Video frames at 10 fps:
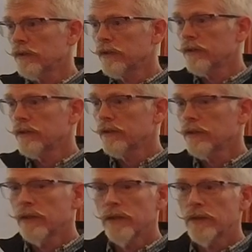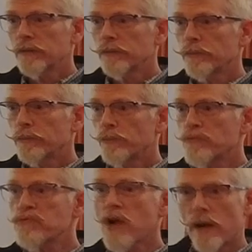Not that.
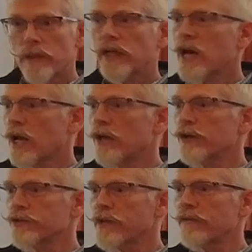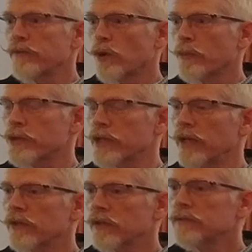Probably not 174%.
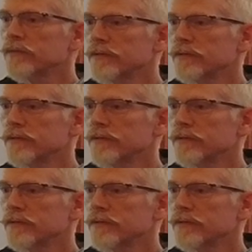Mm, nope.